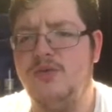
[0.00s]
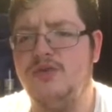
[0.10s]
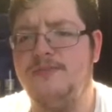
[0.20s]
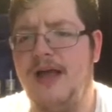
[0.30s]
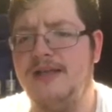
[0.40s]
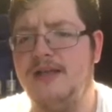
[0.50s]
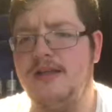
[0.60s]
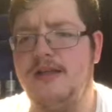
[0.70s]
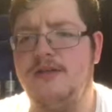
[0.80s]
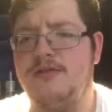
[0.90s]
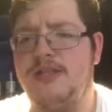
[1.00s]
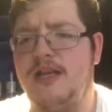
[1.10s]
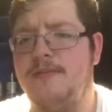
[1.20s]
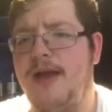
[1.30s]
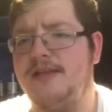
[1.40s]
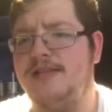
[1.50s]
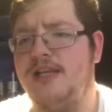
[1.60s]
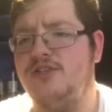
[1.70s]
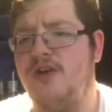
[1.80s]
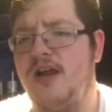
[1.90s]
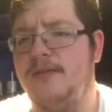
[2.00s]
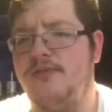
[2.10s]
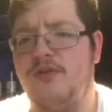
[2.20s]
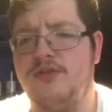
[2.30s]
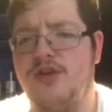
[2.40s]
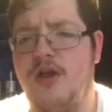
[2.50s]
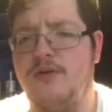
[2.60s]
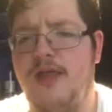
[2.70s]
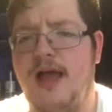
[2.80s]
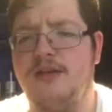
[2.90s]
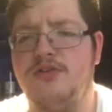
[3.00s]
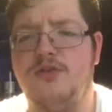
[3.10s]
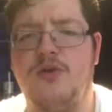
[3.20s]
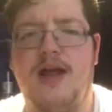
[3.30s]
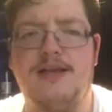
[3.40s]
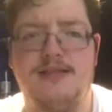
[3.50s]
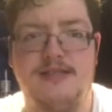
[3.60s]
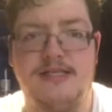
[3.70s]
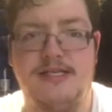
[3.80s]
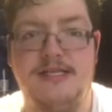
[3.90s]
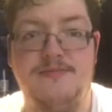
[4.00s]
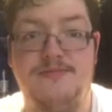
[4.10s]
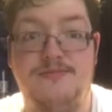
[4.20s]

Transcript: was in a backstage trailer before the show that had a do not enter sign.